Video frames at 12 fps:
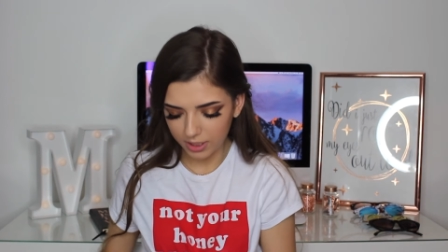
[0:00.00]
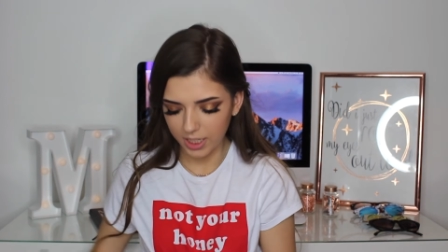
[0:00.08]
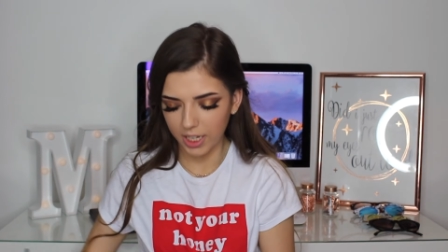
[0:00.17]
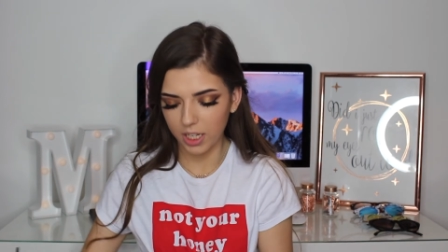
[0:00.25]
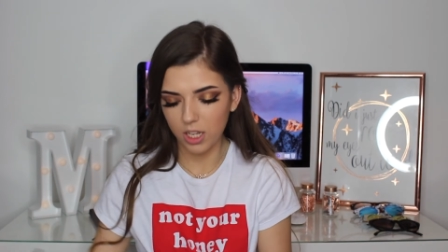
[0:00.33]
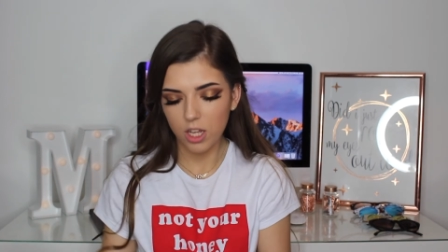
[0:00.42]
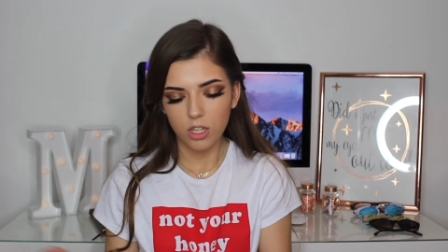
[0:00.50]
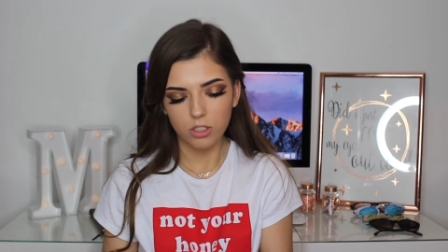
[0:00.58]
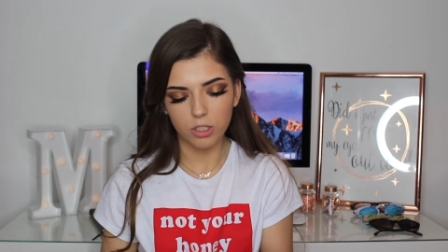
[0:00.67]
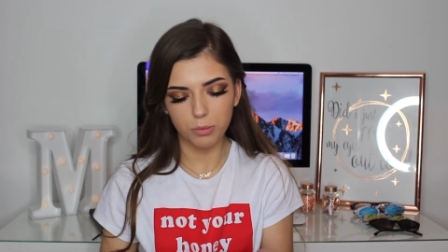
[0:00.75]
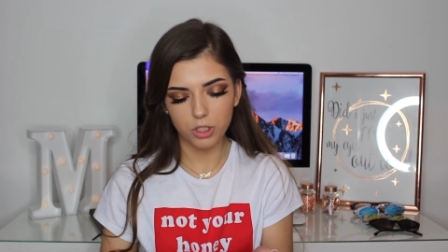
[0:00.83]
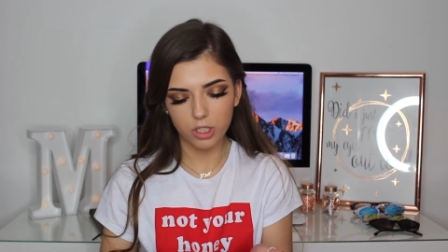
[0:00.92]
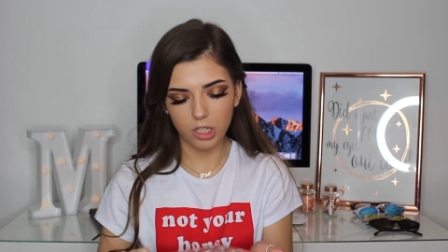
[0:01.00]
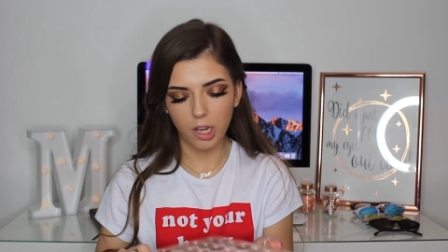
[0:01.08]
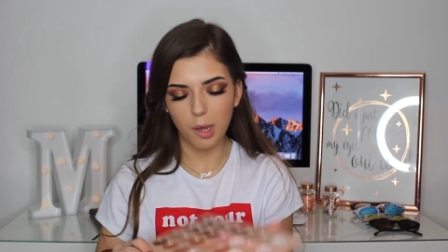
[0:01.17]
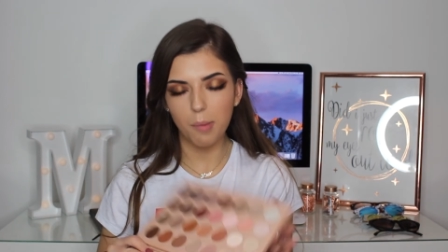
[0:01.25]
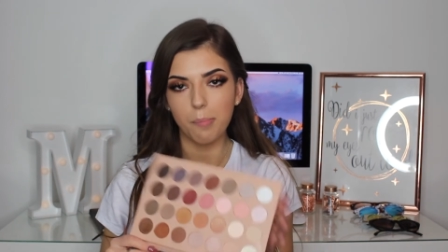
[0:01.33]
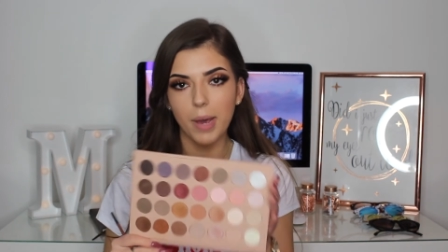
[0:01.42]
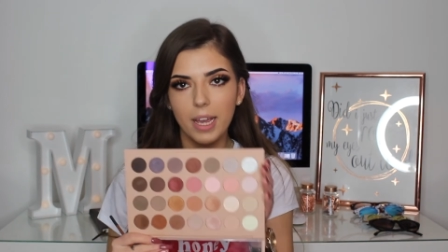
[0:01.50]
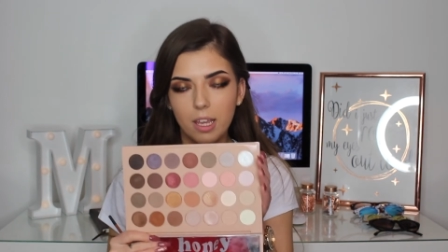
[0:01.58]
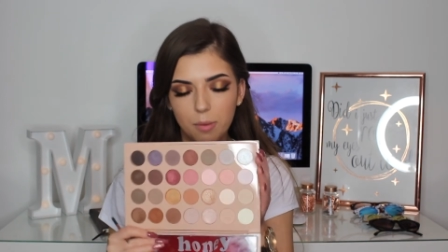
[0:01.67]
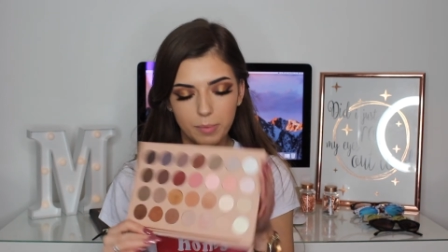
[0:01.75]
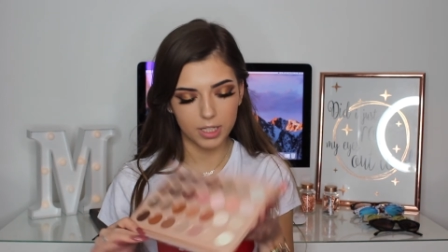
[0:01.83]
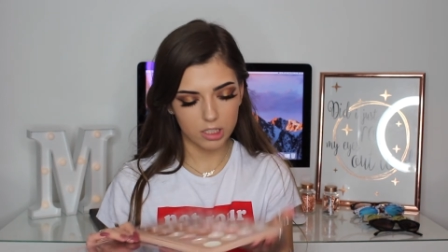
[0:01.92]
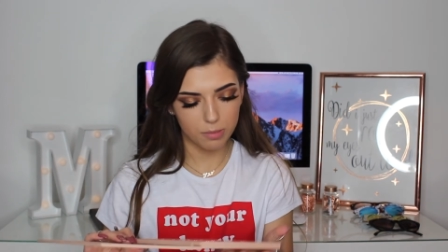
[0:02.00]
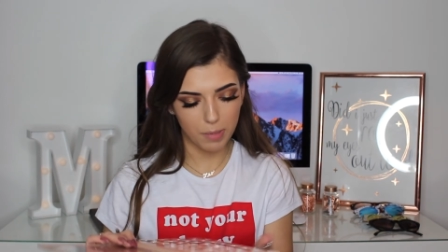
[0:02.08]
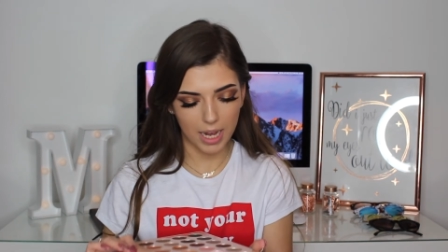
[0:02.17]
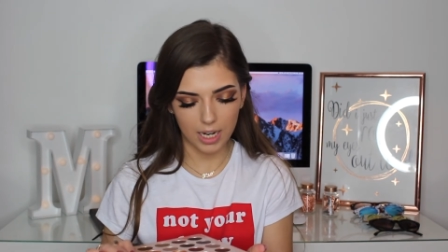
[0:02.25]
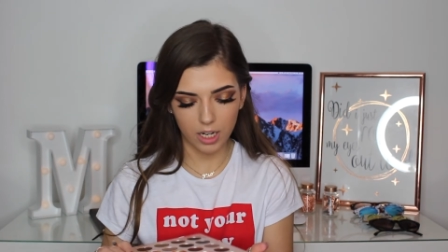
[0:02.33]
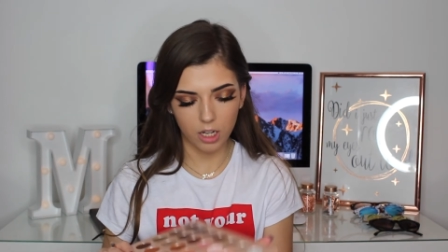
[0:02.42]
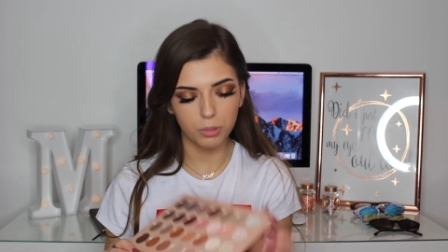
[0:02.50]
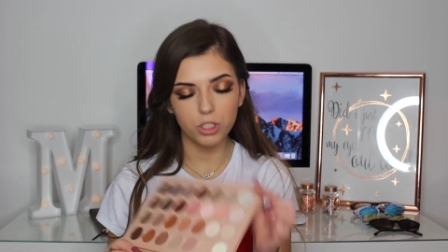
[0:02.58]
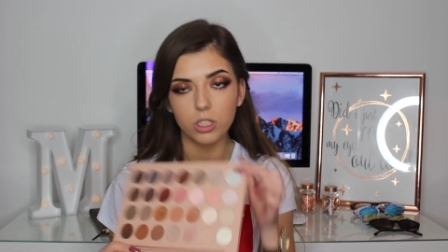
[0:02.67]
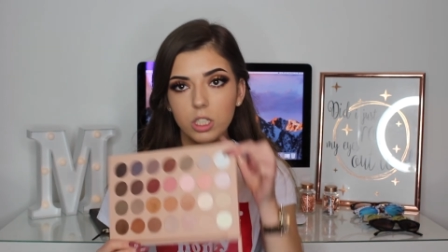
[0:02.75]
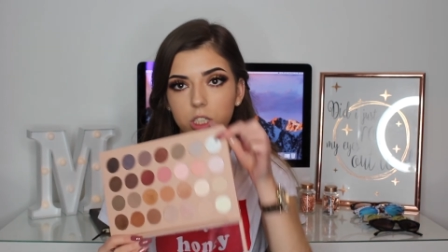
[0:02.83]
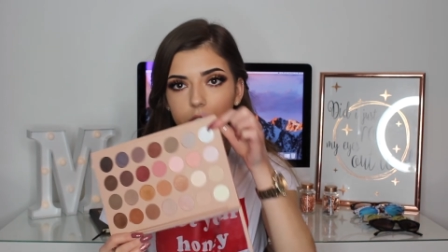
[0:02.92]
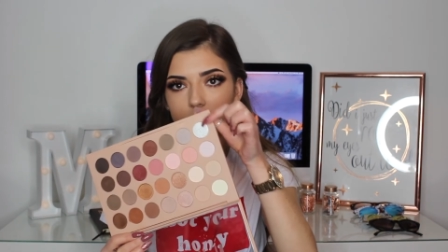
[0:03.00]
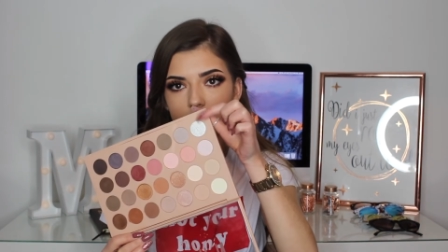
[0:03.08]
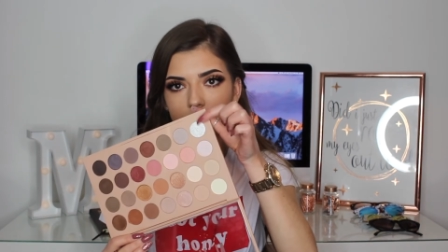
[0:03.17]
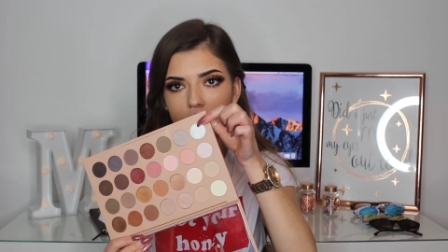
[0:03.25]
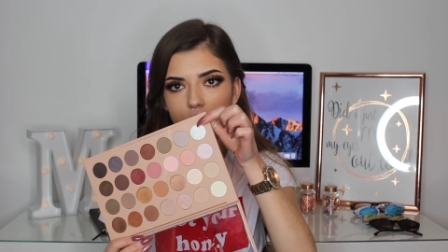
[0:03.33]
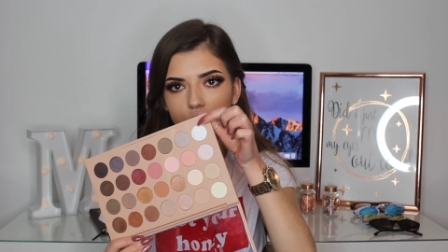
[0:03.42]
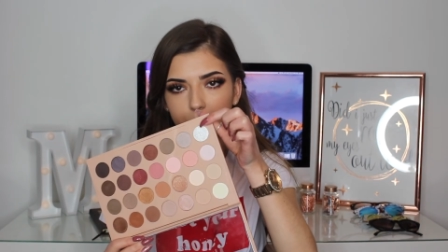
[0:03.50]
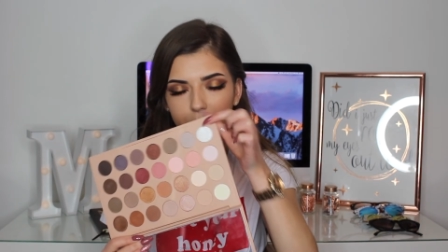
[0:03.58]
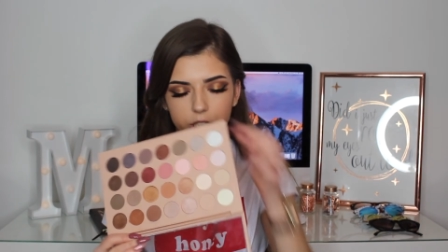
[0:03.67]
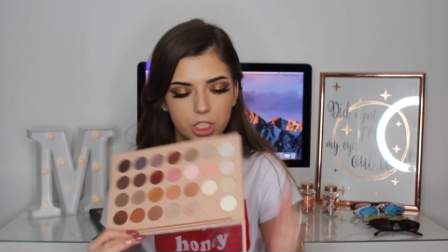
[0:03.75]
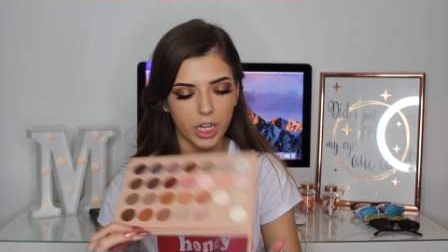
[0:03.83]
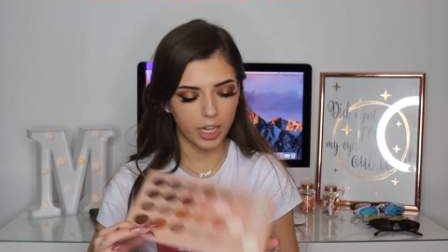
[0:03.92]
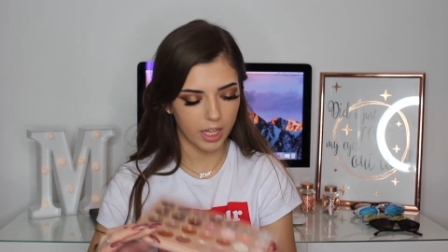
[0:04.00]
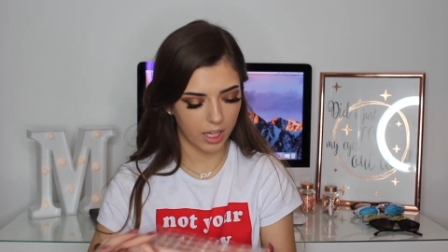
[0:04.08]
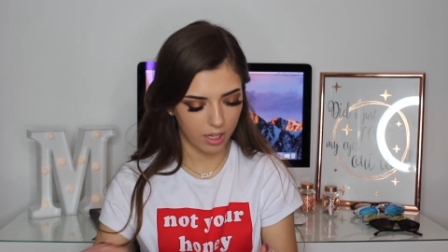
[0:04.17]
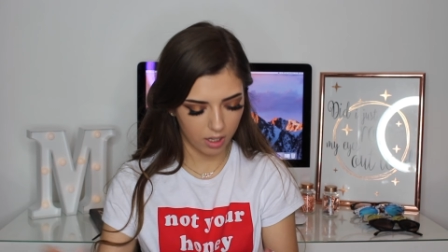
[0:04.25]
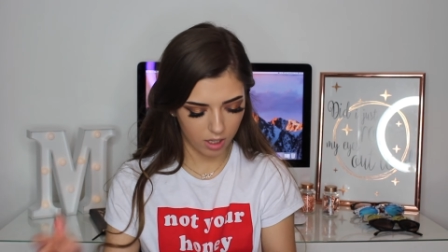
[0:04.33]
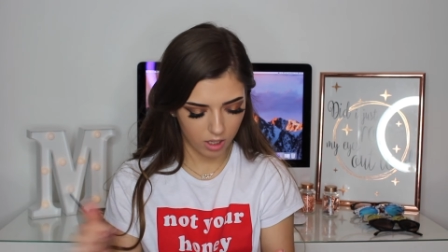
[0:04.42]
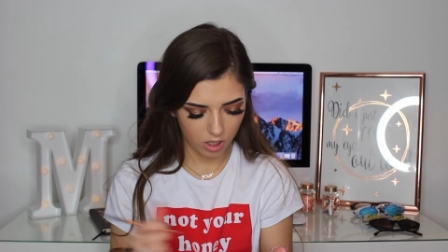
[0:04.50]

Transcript: Okay, so I'm just going to go back in with this palette and I'm just going to use this shimmery shade here